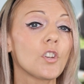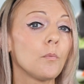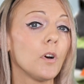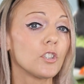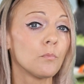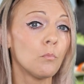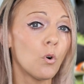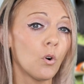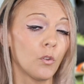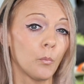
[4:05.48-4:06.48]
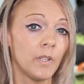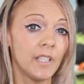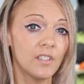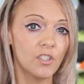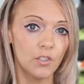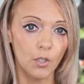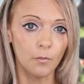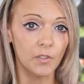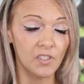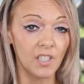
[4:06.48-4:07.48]
so much more that we need to
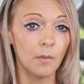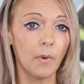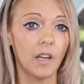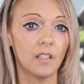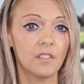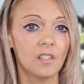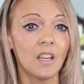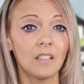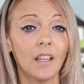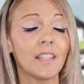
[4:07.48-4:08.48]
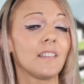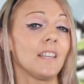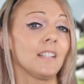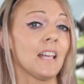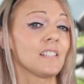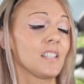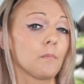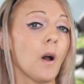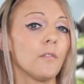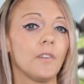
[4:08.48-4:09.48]
do for seabirds, like the
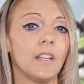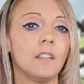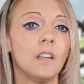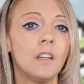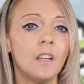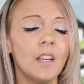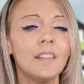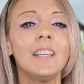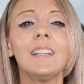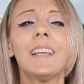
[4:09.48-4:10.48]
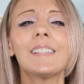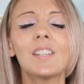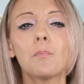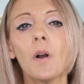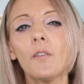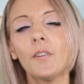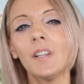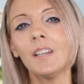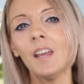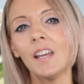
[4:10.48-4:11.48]
Atlantic puffin, the Atlantic
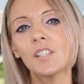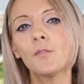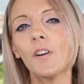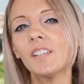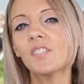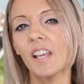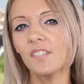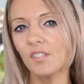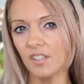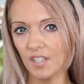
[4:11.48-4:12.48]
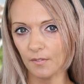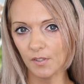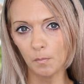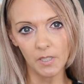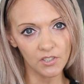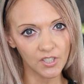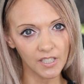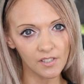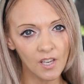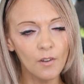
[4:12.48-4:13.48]
puffin is a very sensitive
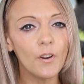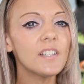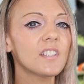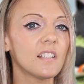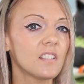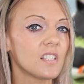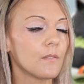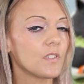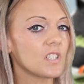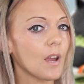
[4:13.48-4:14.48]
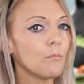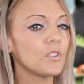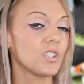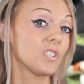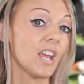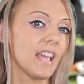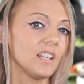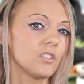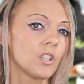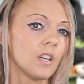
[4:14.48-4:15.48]
species, very sensitive to temperature
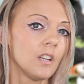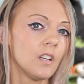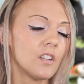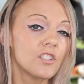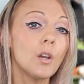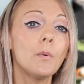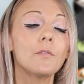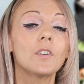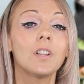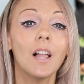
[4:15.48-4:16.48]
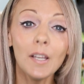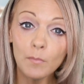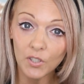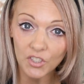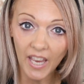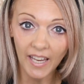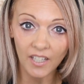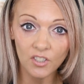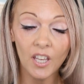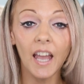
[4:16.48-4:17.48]
change. So with climate
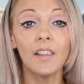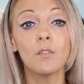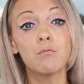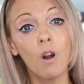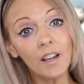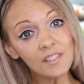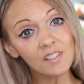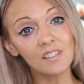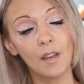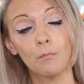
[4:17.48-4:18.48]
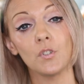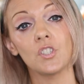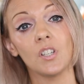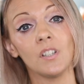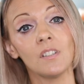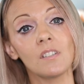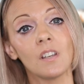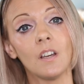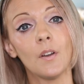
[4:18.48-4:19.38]
change and the rise in temperatures,